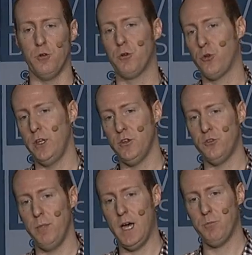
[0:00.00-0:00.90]
create
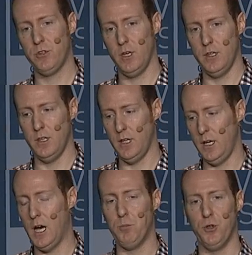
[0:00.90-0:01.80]
those maps and then
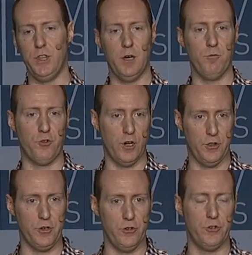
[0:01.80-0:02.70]
they upload them for
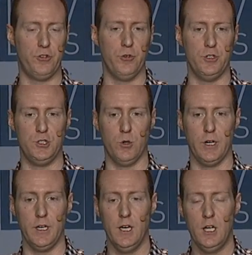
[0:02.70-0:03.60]
other users to
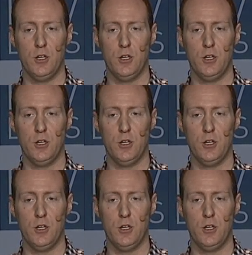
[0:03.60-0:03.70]
enjoy,